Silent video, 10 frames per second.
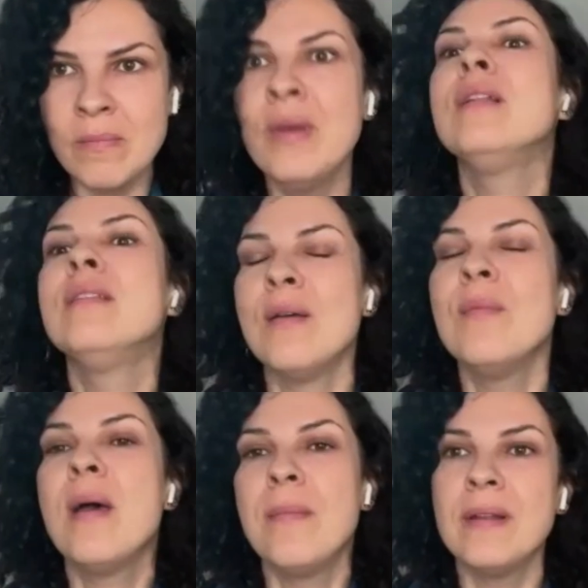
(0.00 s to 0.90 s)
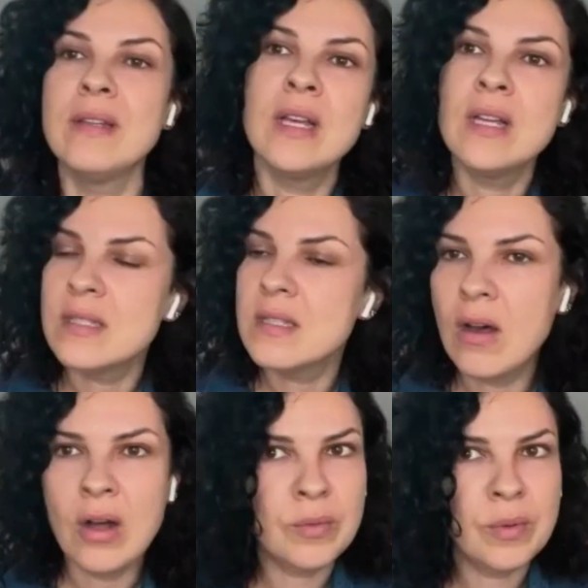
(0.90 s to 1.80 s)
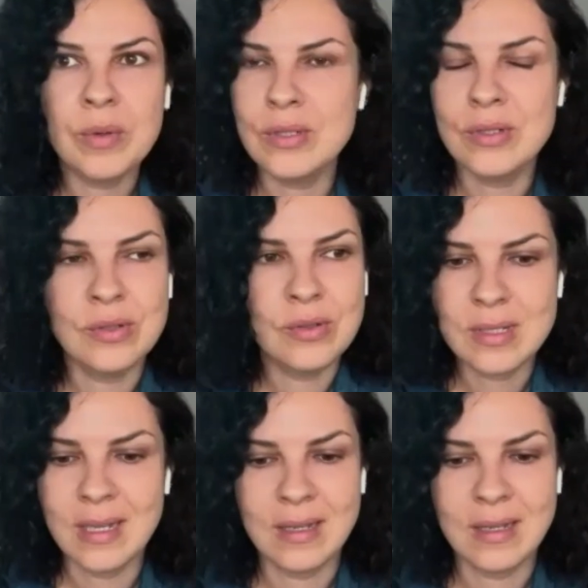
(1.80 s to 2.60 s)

Big time happened. So all we want to do is